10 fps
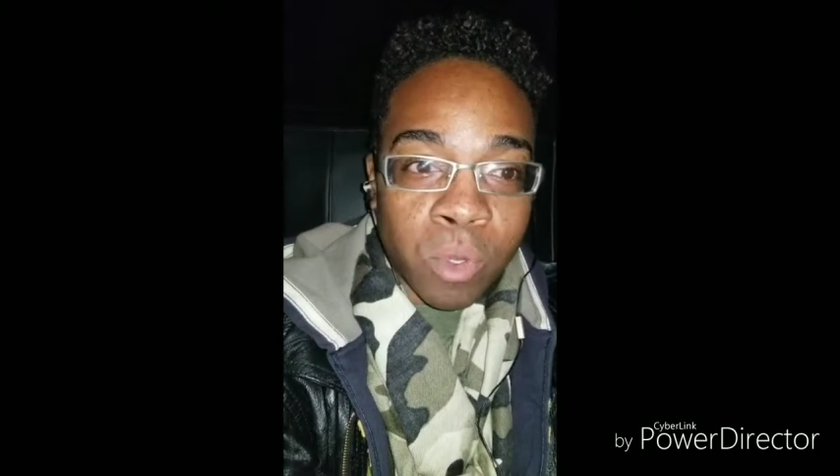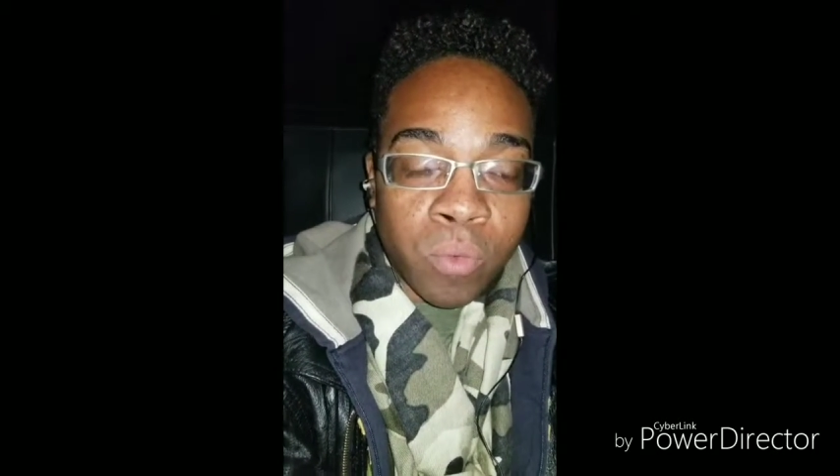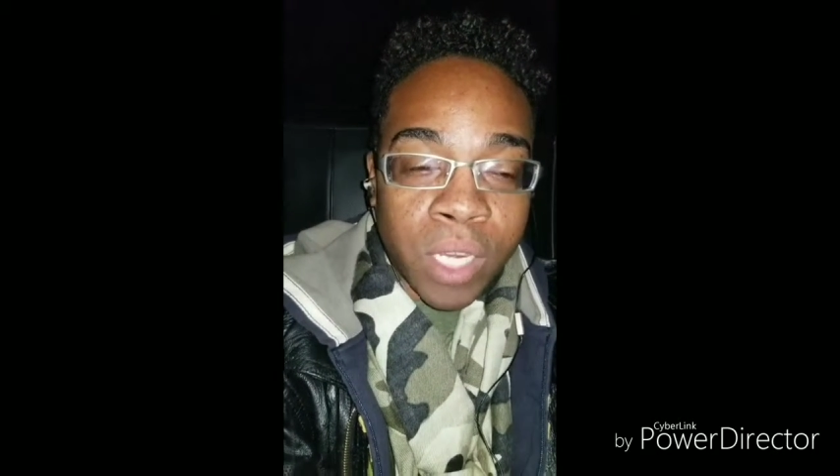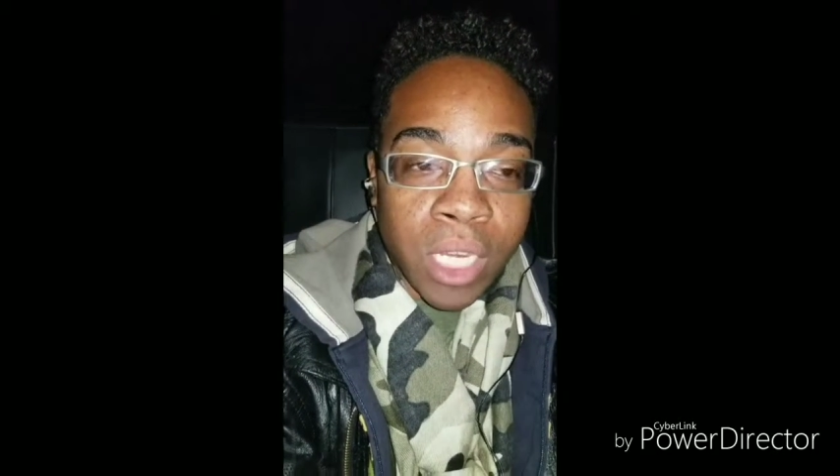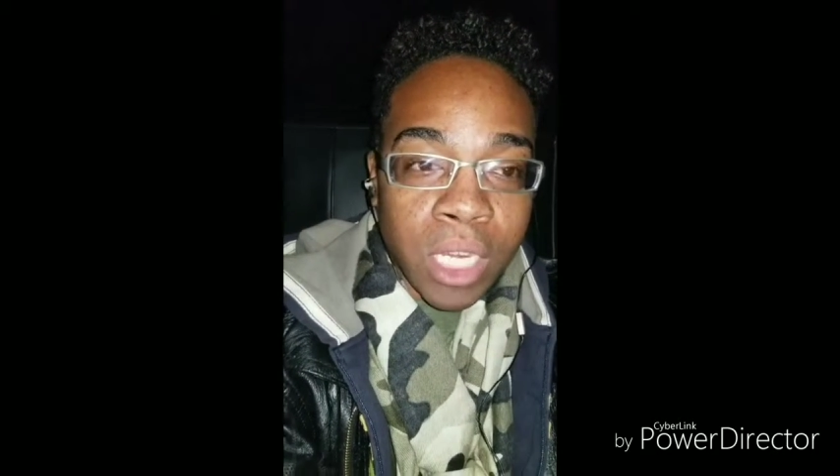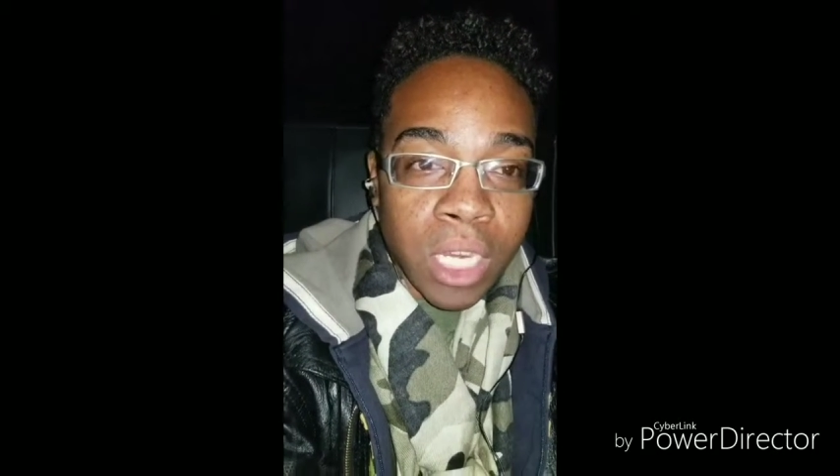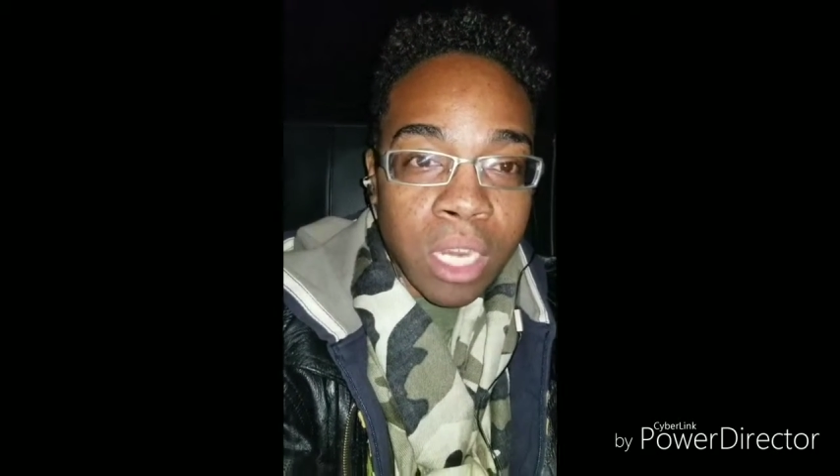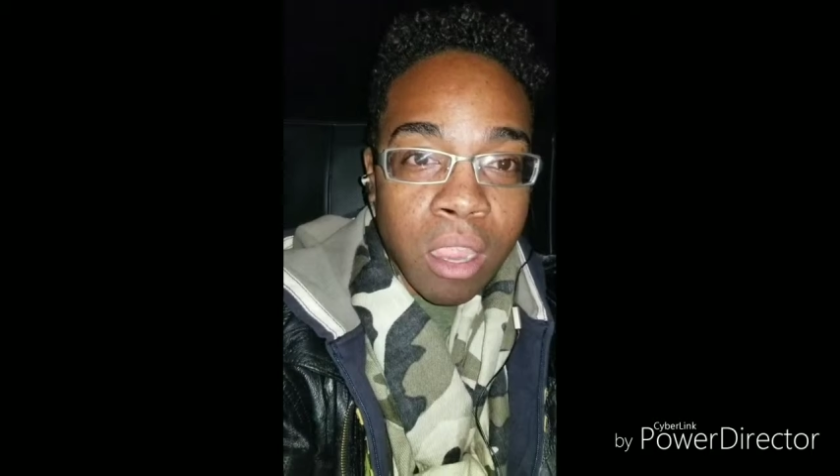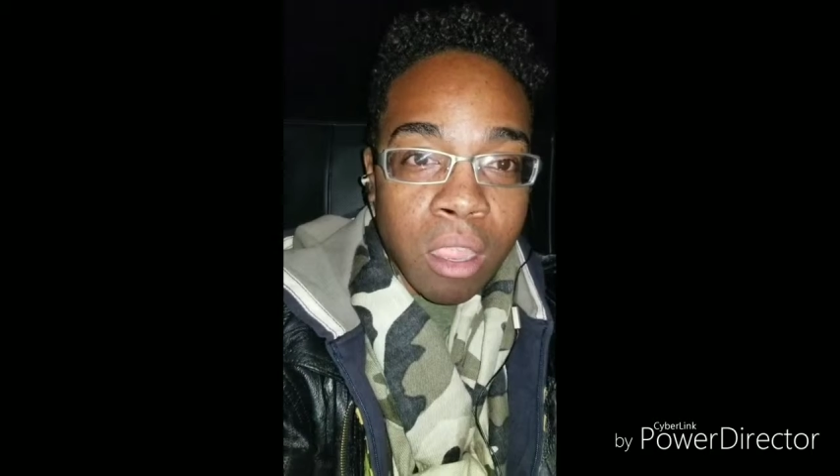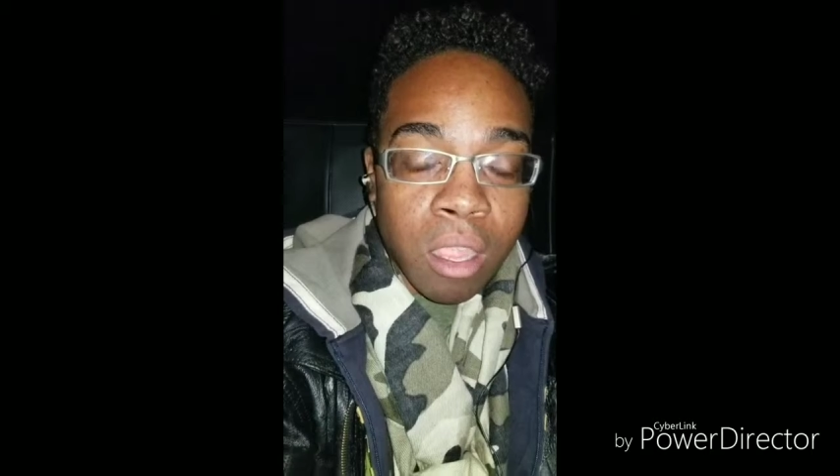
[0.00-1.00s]

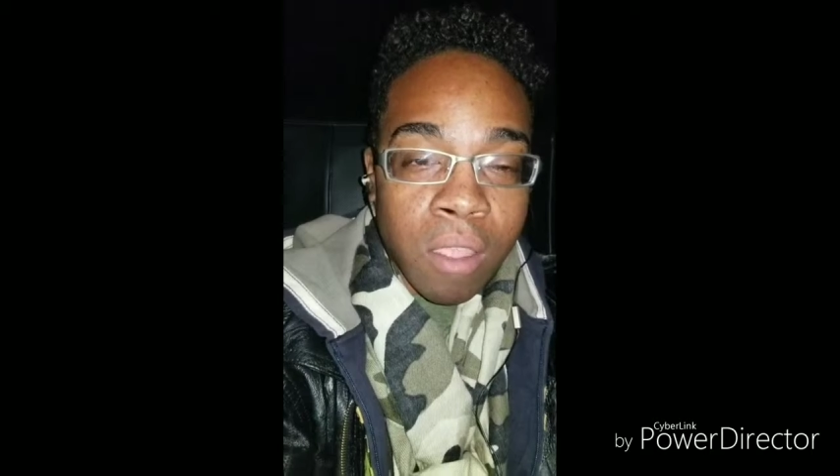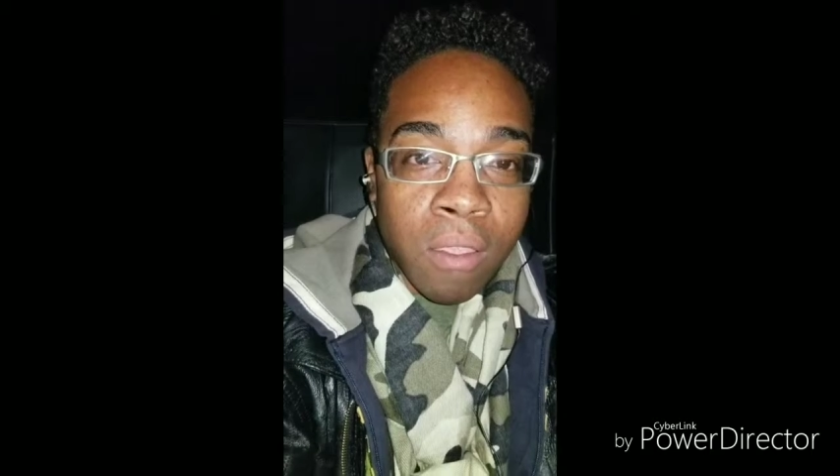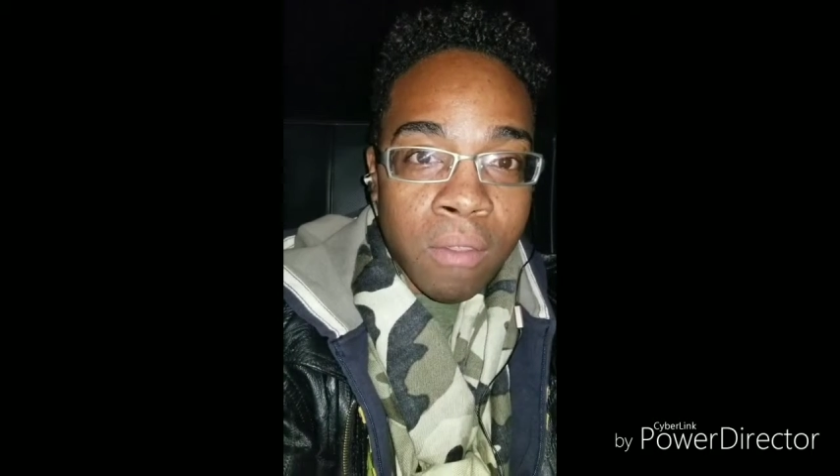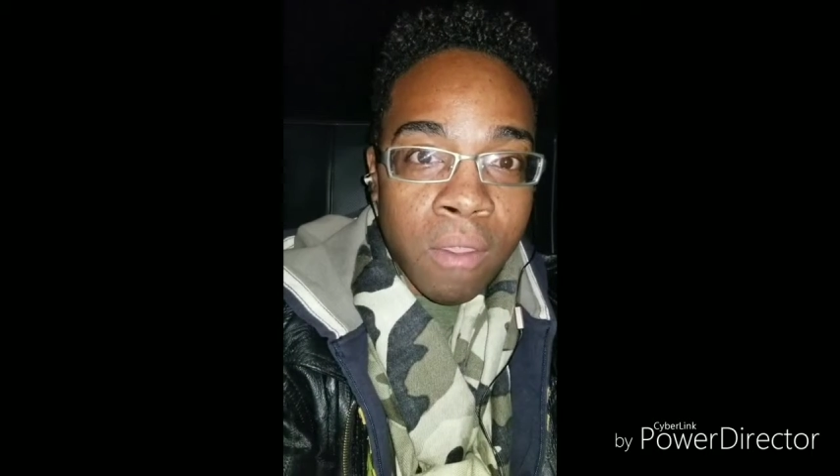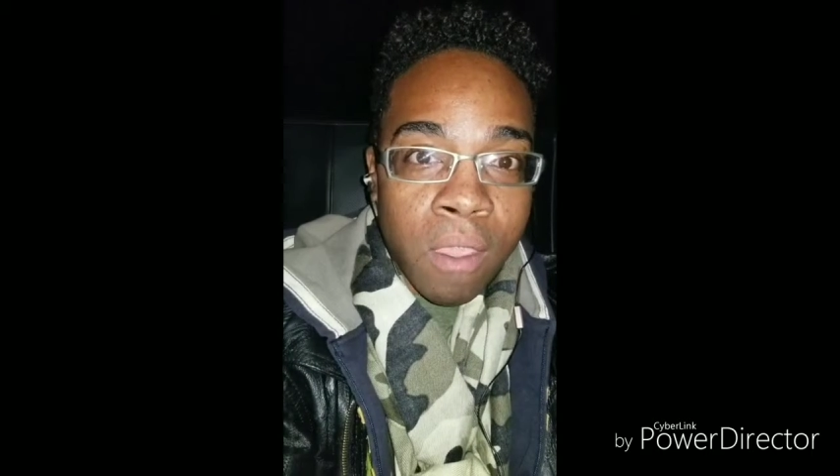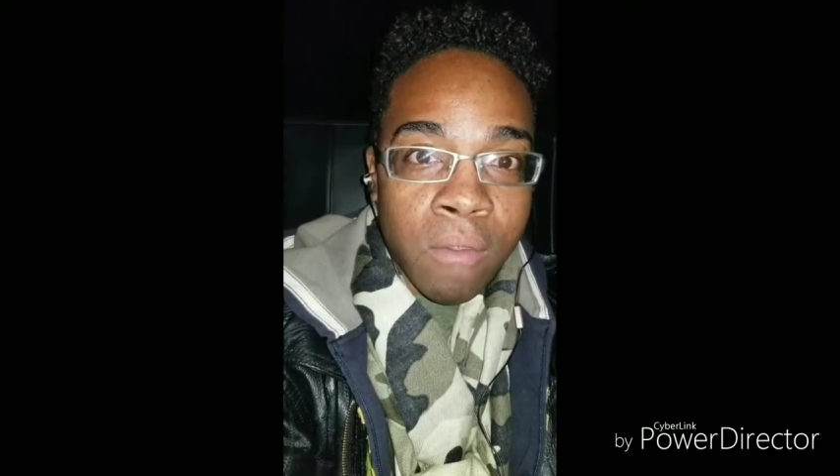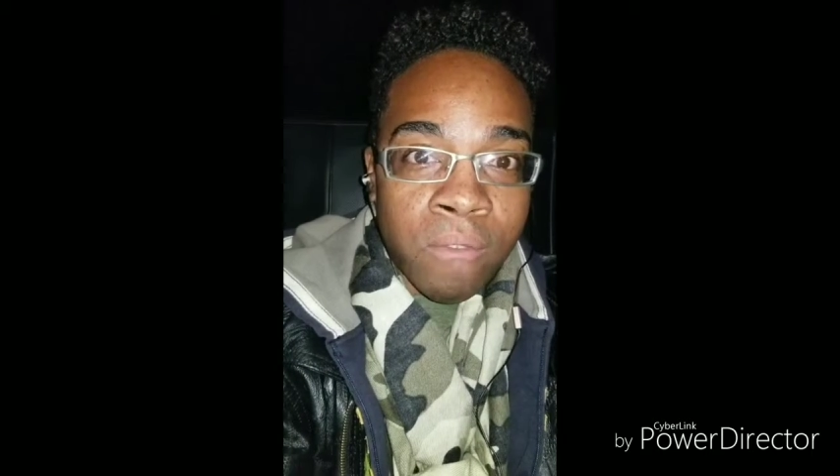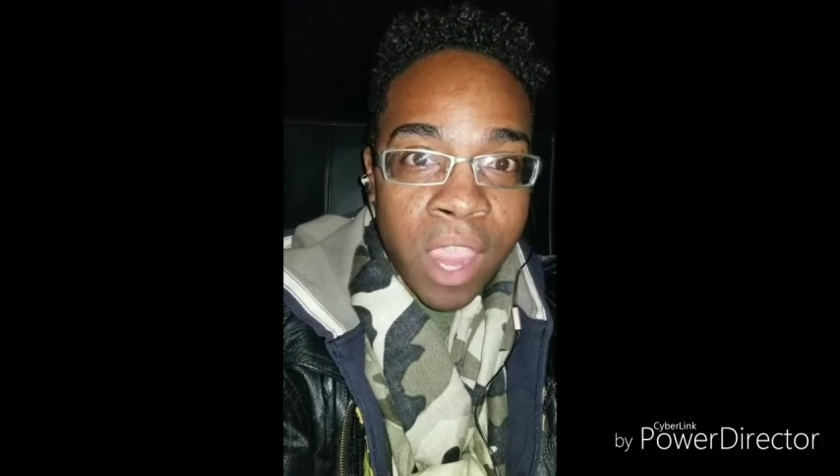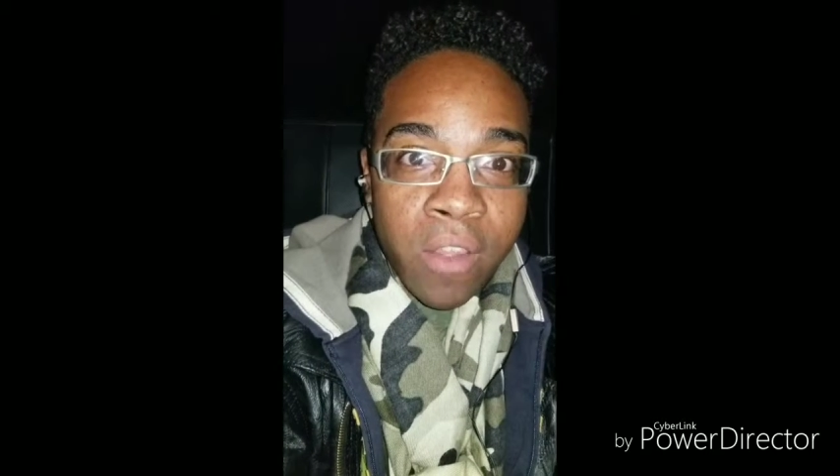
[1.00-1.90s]
movie.